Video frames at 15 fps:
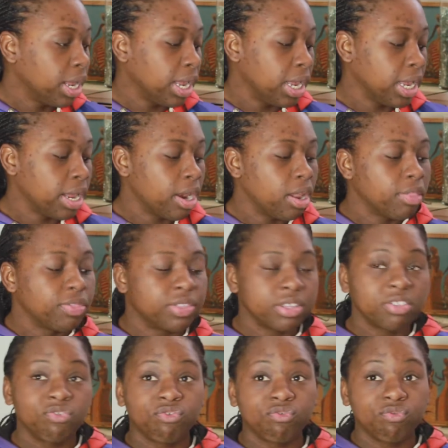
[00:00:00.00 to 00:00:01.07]
and
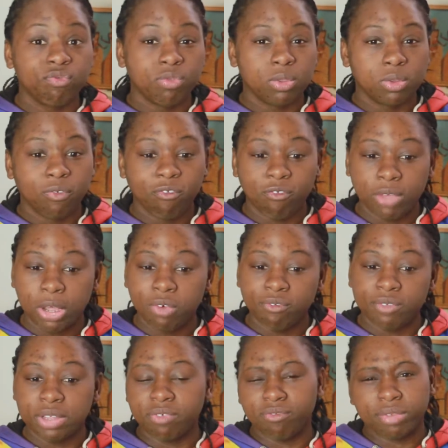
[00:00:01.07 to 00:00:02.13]
this
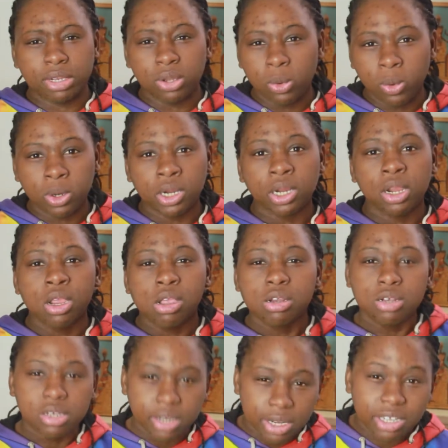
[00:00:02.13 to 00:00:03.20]
velvet velour
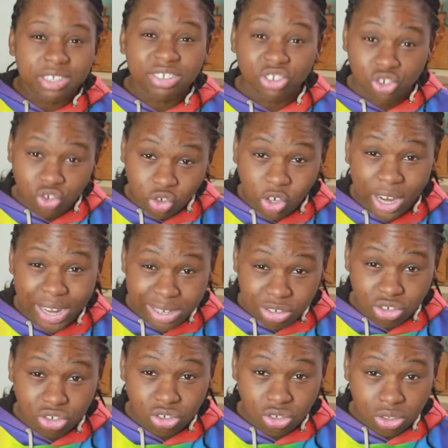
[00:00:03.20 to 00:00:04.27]
does
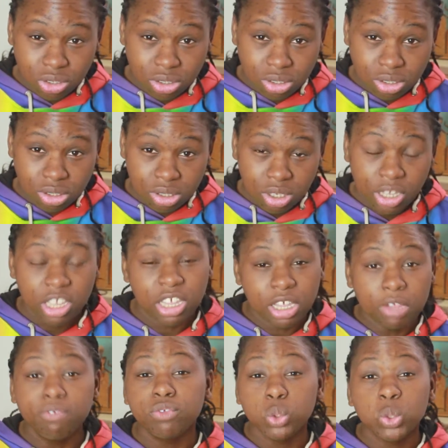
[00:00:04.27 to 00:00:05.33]
stretch,
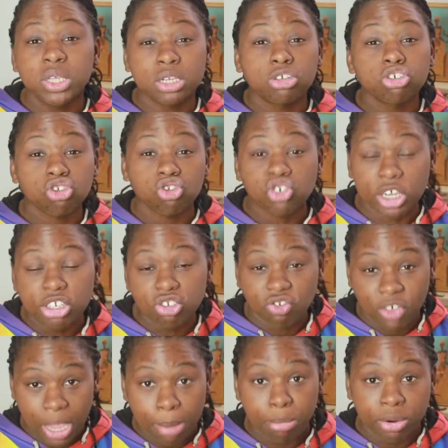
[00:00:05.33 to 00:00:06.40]
if you get a stretch
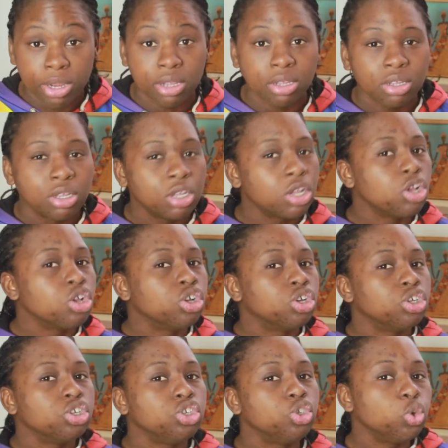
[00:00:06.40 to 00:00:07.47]
fabric,
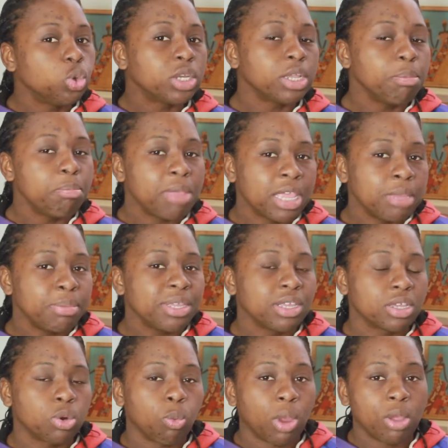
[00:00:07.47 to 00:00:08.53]
you can maybe
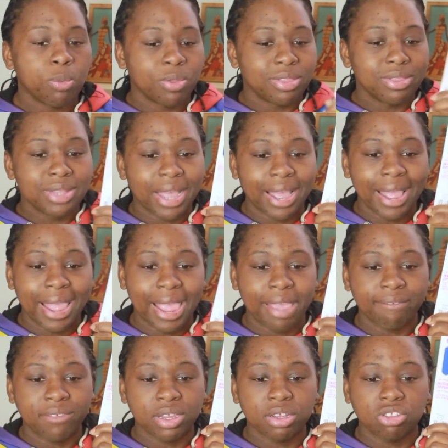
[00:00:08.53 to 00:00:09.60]
get away with not
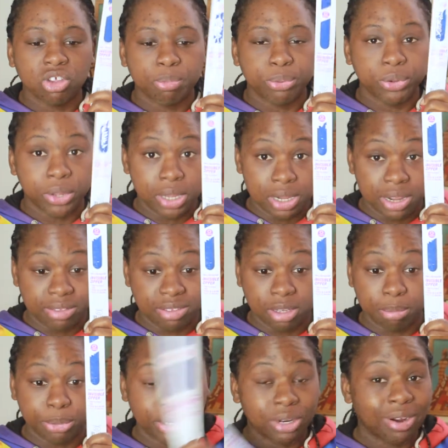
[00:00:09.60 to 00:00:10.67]
having to put in a
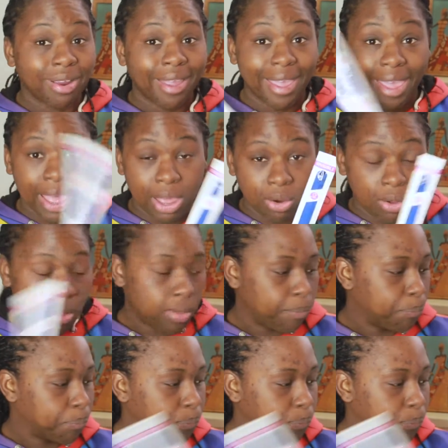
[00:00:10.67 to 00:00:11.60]
zipper at all.